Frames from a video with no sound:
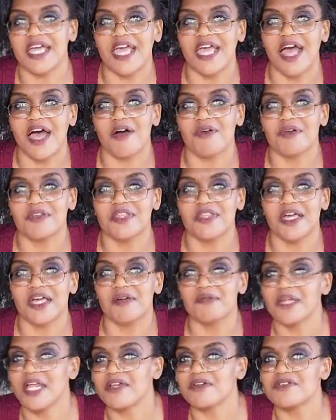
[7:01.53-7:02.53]
out with
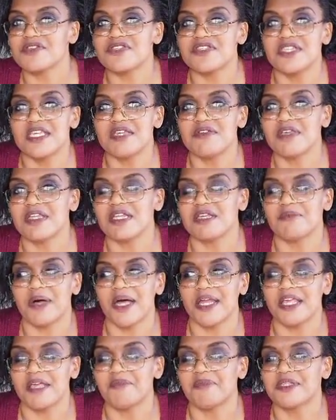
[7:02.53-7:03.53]
them, and I don't see
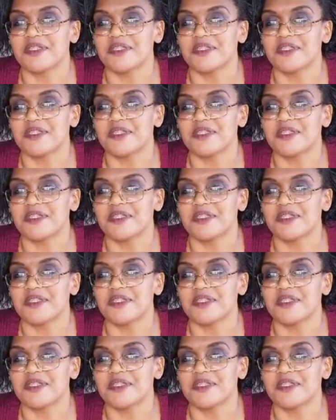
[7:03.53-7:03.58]
anybody.